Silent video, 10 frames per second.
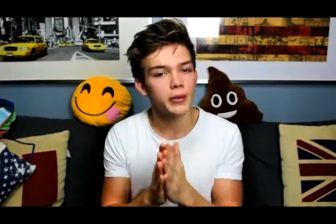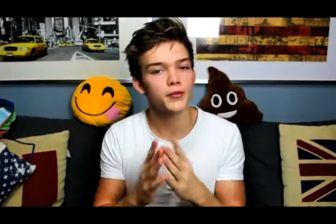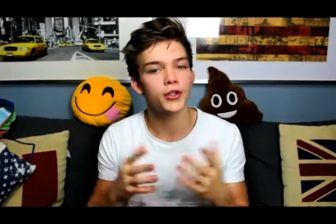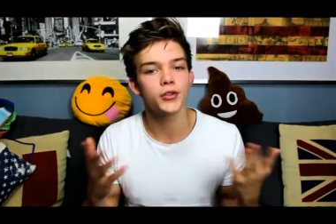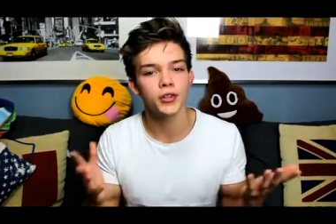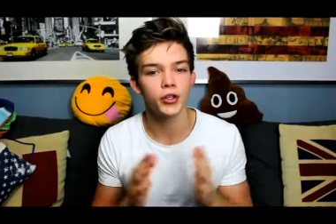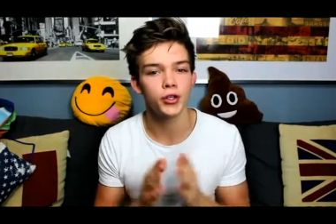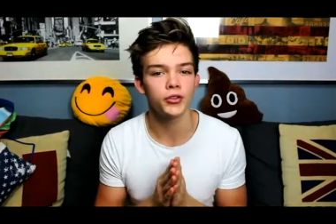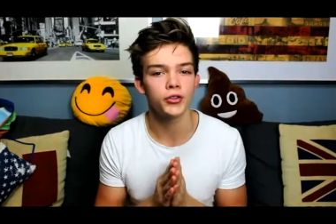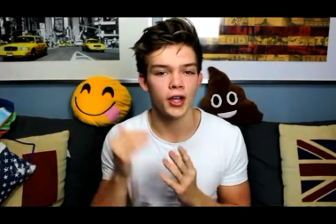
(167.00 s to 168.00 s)
Maybe for you it's
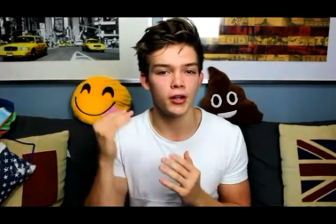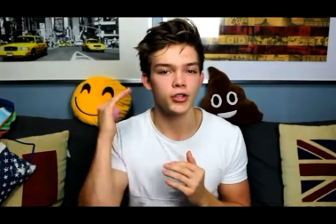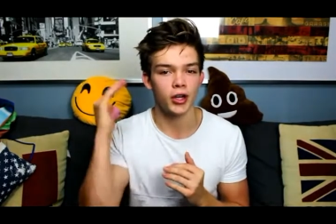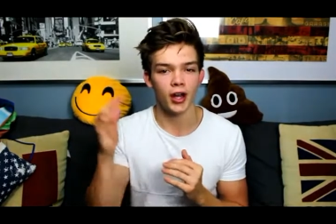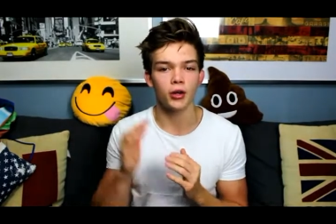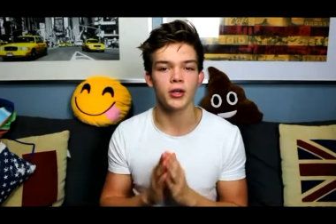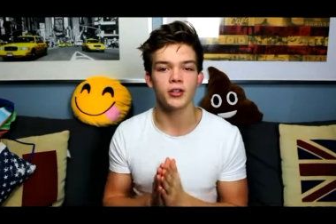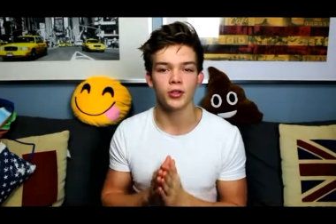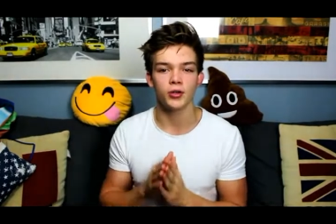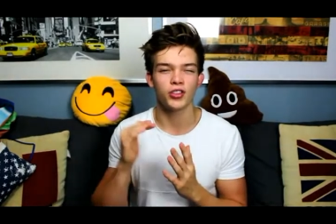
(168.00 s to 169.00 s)
even good to count your
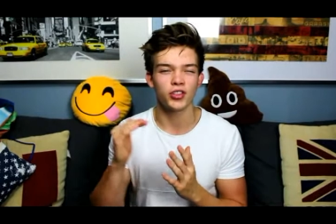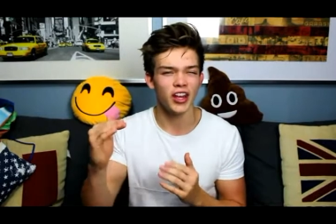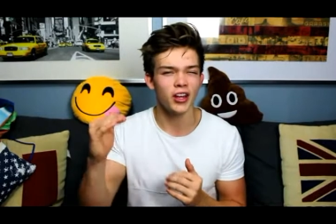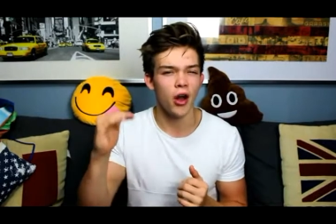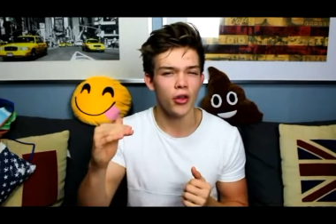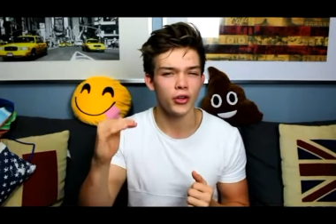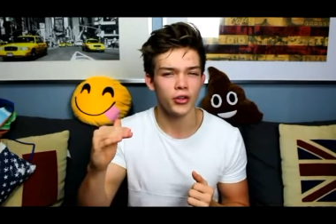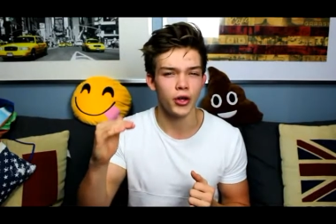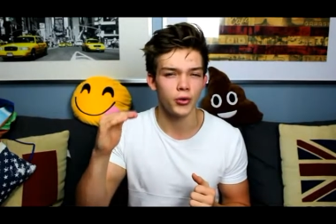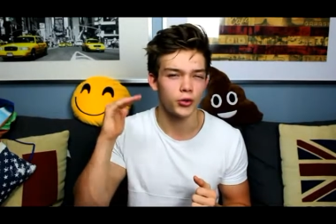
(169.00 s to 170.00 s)
calories, so stay
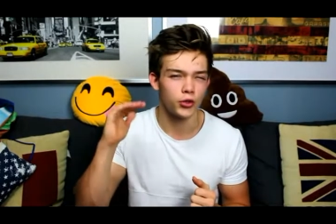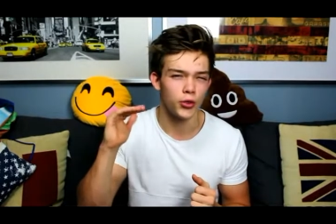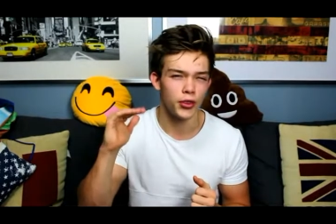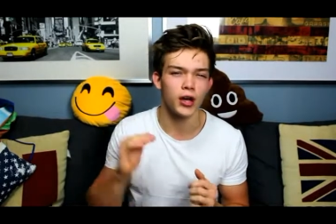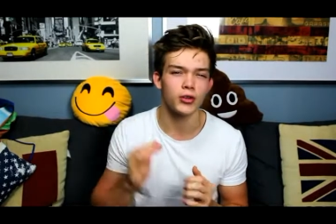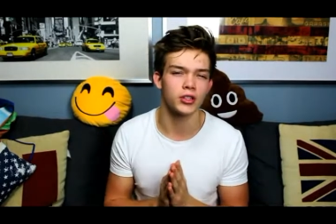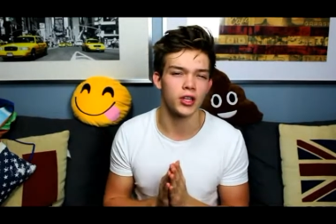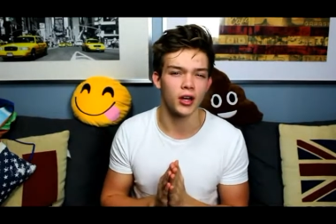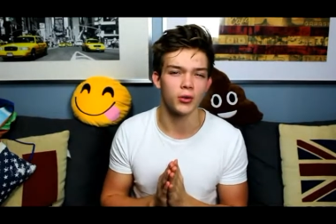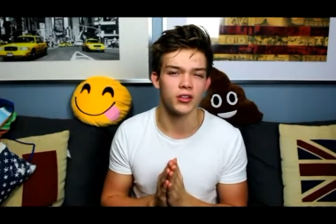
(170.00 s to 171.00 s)
under those two
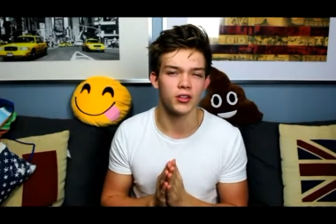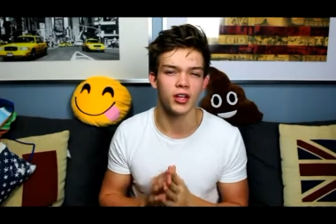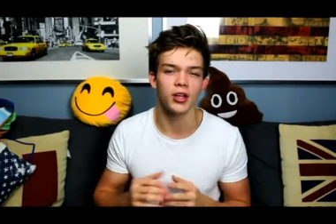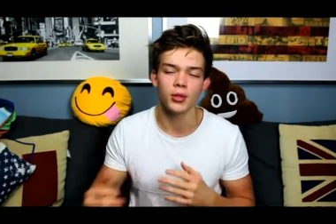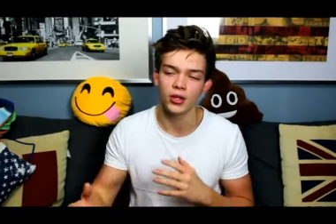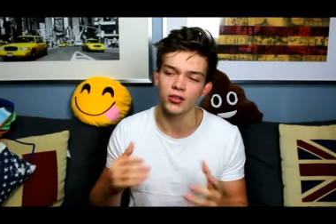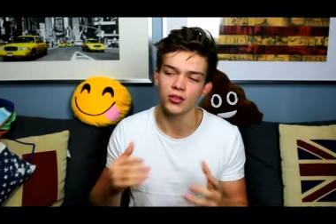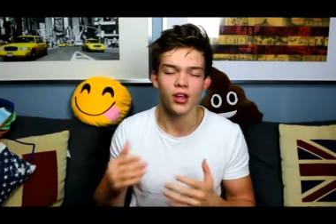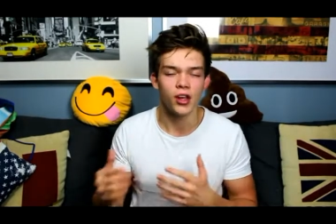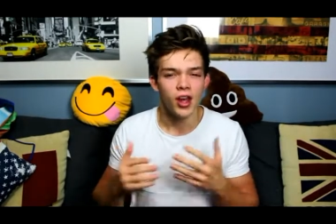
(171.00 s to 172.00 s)
thousand calories a day
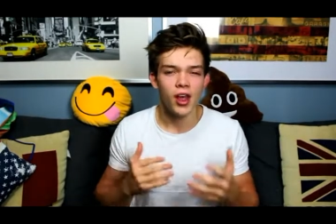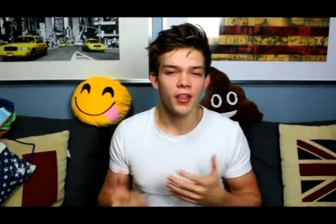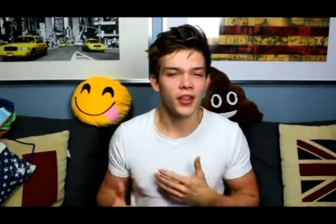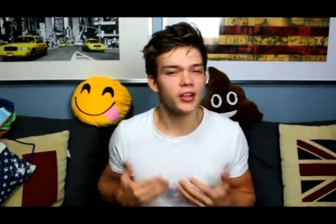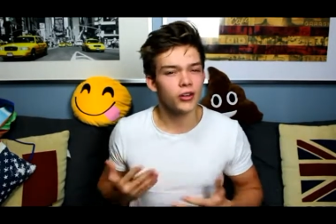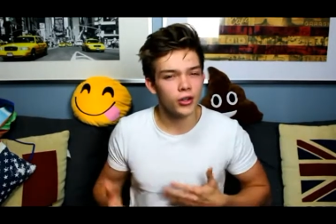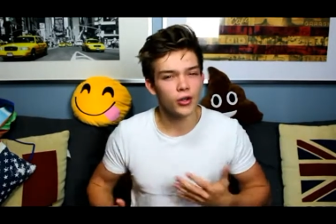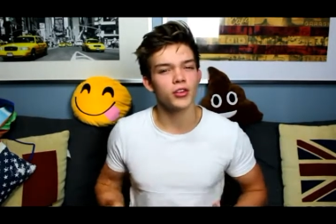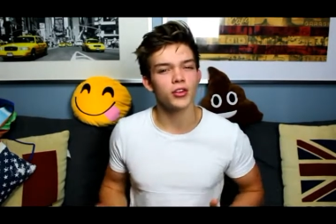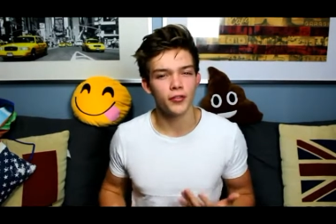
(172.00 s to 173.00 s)
because then you're
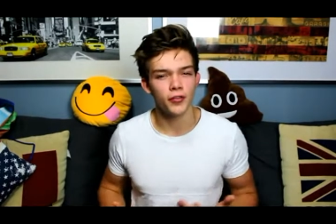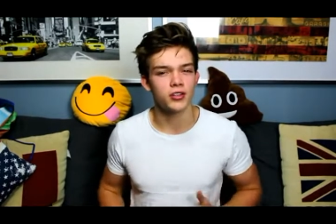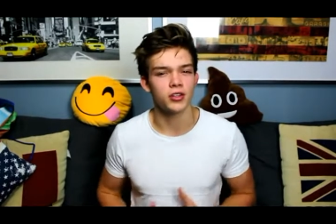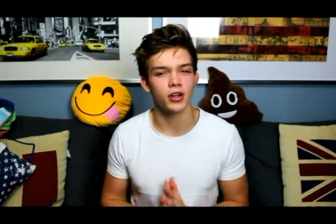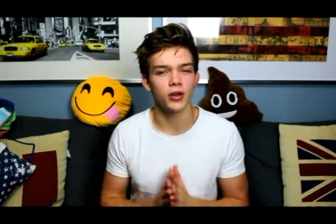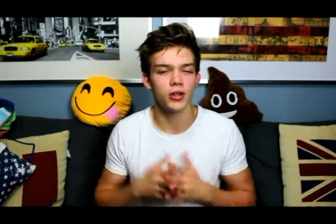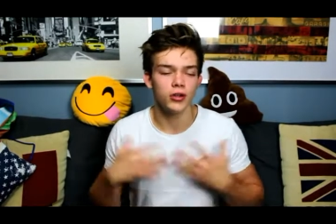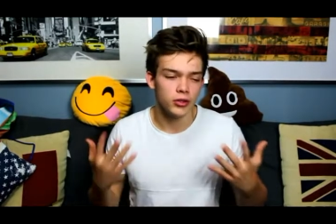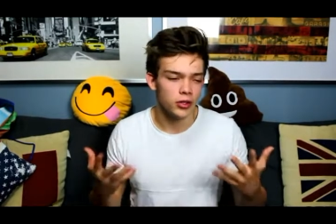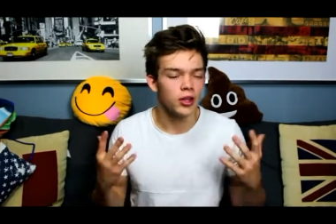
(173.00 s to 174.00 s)
losing the fat, you know?
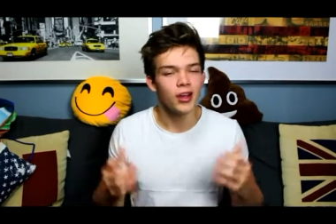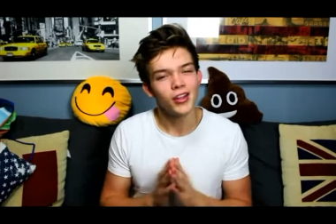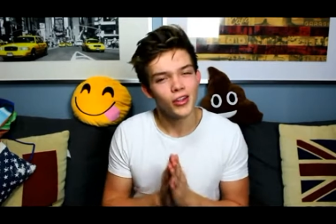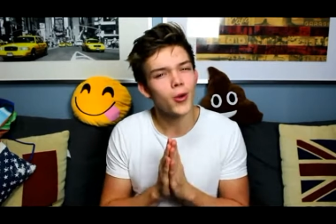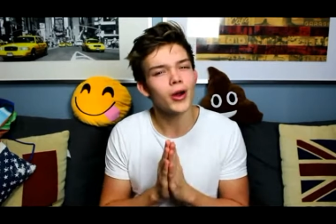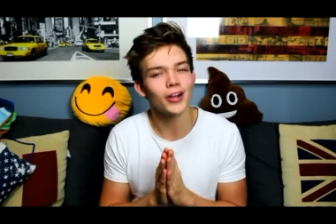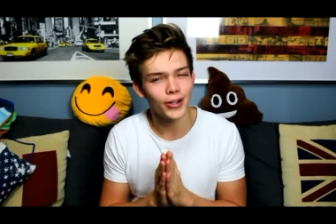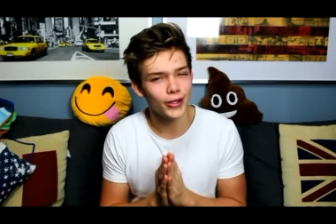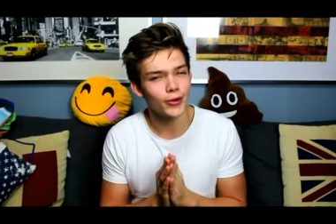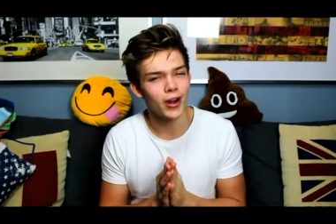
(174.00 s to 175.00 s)
You, you, you want
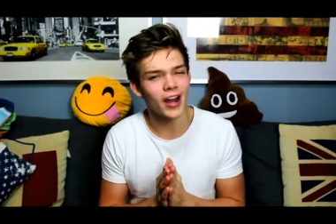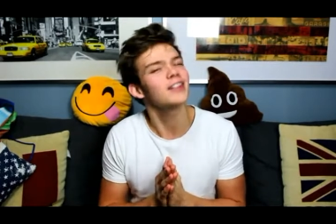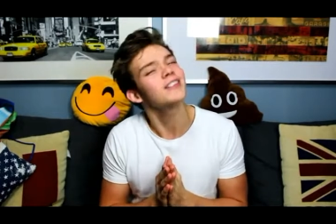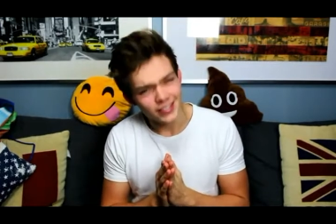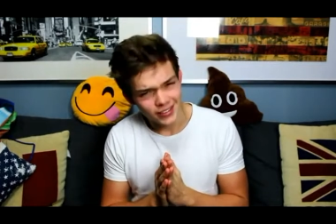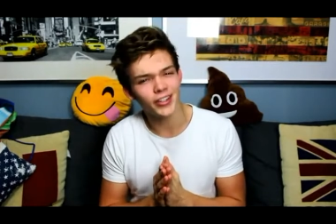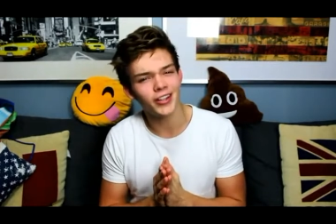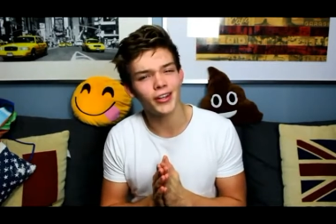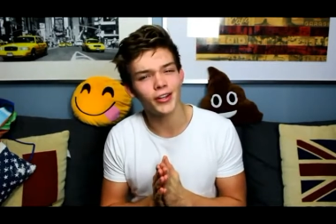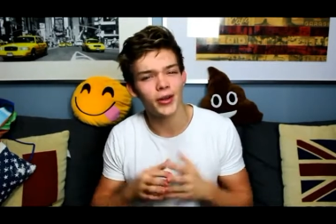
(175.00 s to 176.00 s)
to look good, right?
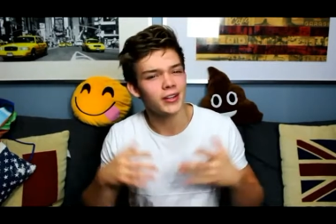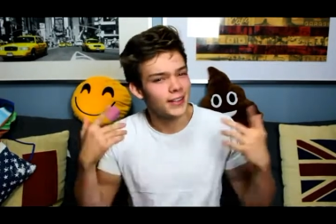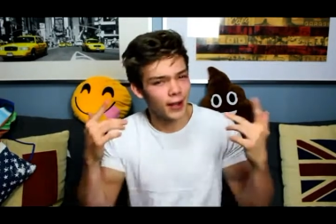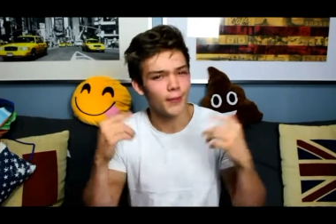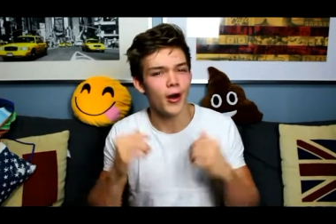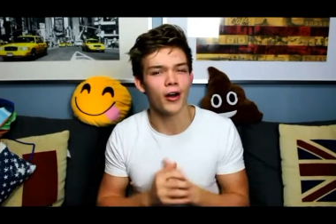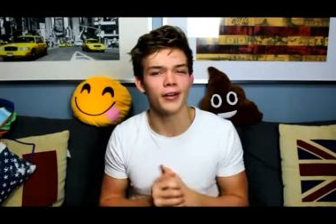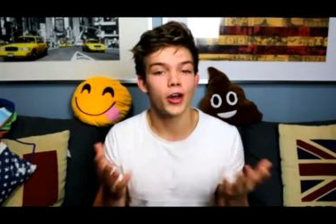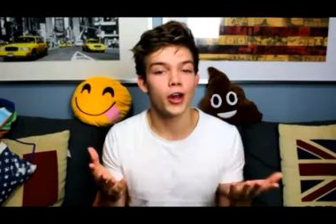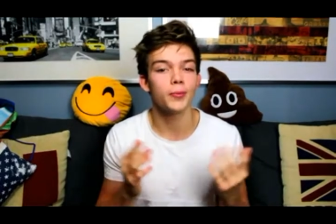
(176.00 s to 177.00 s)
You can do it, come
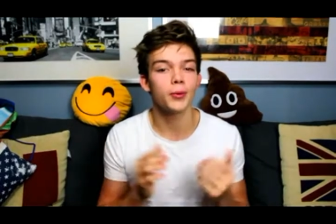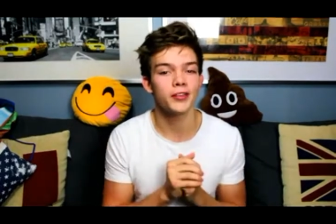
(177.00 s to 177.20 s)
on. For the other